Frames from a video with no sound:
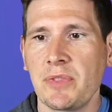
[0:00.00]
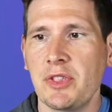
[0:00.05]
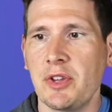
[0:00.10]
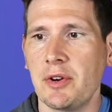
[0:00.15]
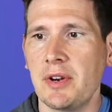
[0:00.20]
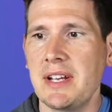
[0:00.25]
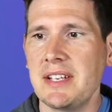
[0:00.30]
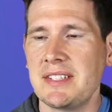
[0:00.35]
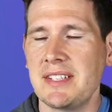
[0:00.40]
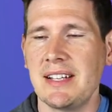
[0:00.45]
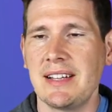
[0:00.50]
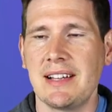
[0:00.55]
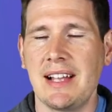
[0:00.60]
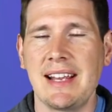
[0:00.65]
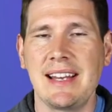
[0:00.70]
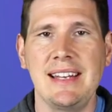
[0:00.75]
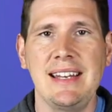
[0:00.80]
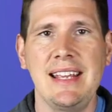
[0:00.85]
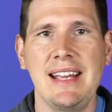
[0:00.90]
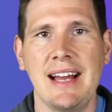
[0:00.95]
There isn't
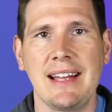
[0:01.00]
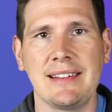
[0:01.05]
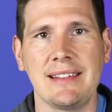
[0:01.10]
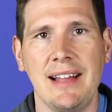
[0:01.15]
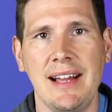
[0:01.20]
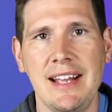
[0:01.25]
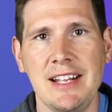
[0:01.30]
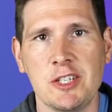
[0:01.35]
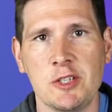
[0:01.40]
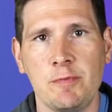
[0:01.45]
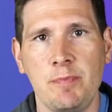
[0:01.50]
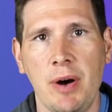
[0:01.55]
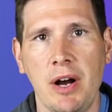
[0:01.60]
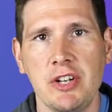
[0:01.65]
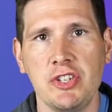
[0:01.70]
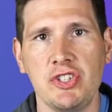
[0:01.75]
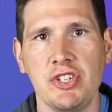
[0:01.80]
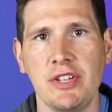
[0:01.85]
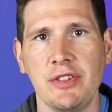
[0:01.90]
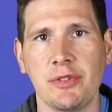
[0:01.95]
like neon lights
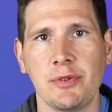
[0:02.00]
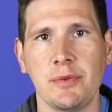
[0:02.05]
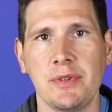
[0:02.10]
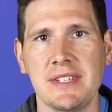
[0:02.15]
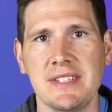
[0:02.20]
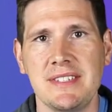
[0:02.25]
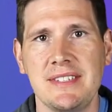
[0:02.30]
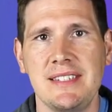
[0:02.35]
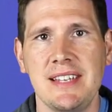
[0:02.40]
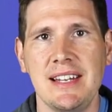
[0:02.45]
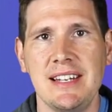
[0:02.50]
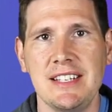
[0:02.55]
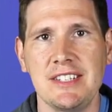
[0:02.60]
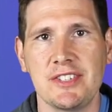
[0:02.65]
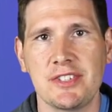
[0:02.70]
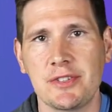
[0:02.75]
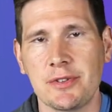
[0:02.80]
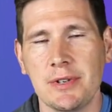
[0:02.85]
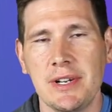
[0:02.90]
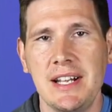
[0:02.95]
punching through the city
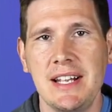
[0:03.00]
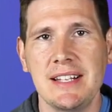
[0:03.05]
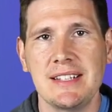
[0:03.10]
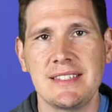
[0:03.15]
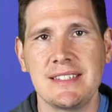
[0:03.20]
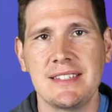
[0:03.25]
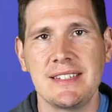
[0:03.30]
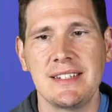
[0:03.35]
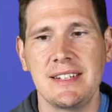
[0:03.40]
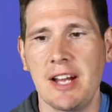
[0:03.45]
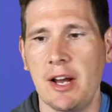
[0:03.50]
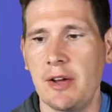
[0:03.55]
streets.